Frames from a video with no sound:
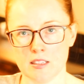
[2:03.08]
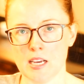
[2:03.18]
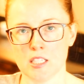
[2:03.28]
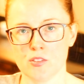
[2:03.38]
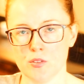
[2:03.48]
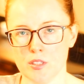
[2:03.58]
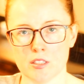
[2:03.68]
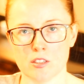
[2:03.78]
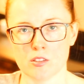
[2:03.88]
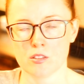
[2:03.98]
in the last few
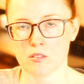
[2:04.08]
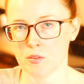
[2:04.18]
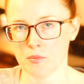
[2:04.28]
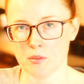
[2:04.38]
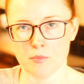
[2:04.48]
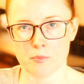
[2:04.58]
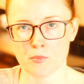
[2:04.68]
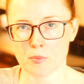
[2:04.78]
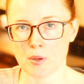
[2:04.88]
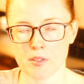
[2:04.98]
years from
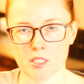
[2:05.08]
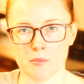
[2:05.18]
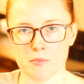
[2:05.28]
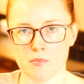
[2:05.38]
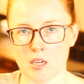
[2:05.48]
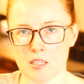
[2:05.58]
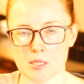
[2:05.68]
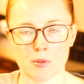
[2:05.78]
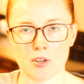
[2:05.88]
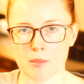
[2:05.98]
the Republican and
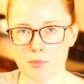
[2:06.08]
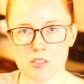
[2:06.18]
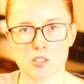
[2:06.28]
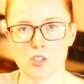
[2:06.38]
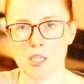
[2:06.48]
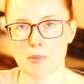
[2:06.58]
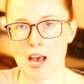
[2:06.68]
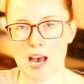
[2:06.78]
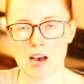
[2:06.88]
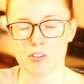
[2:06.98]
Democratic mainstream
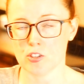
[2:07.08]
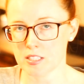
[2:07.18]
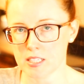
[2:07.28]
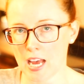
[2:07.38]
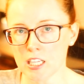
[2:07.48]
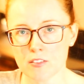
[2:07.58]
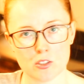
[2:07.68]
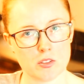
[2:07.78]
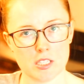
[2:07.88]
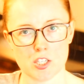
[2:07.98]
have addressed any of
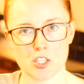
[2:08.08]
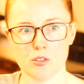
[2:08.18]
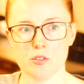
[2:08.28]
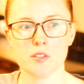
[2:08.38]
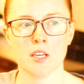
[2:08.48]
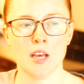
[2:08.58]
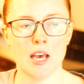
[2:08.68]
those issues,